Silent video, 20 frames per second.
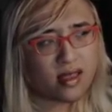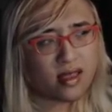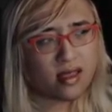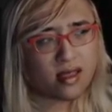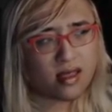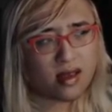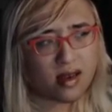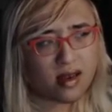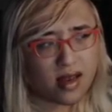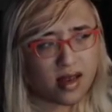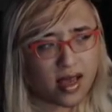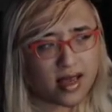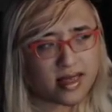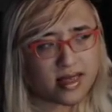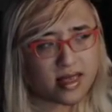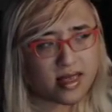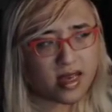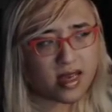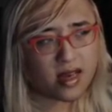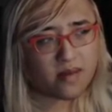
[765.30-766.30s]
The next
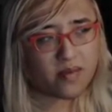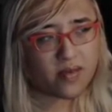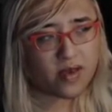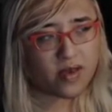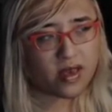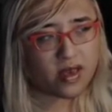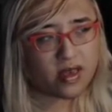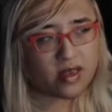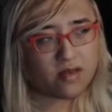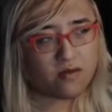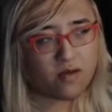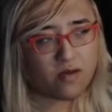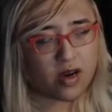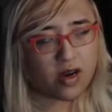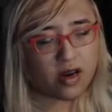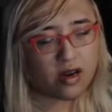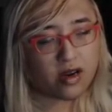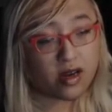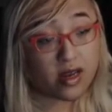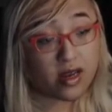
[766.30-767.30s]
step is
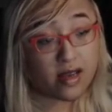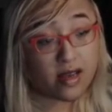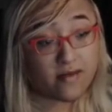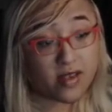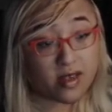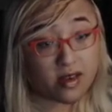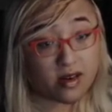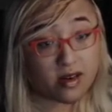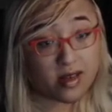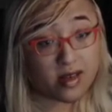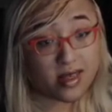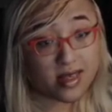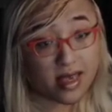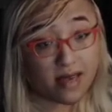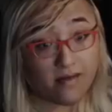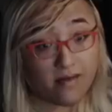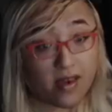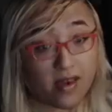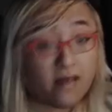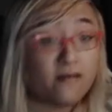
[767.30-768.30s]
where you're going to have to start
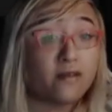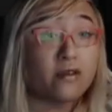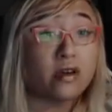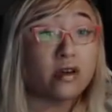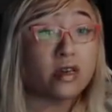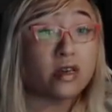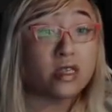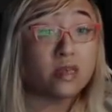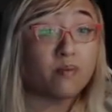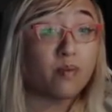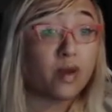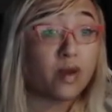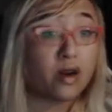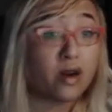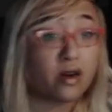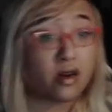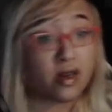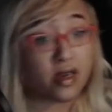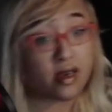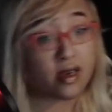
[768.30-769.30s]
saving for a
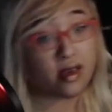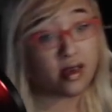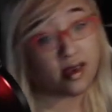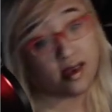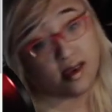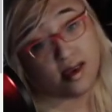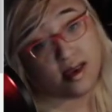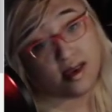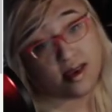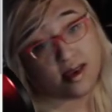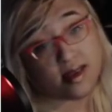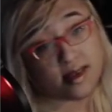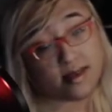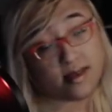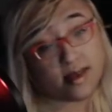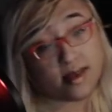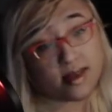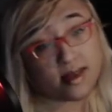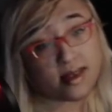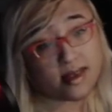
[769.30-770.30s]
spark. So
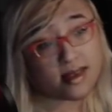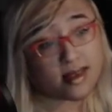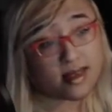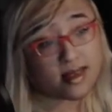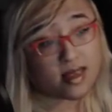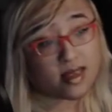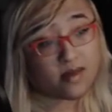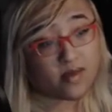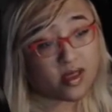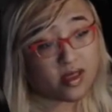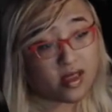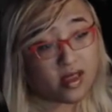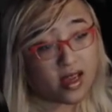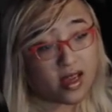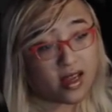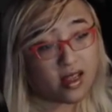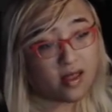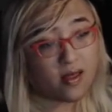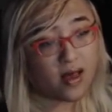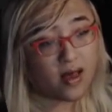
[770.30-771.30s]
this is the step
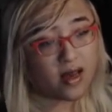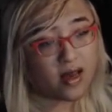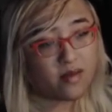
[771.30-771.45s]
not a lot of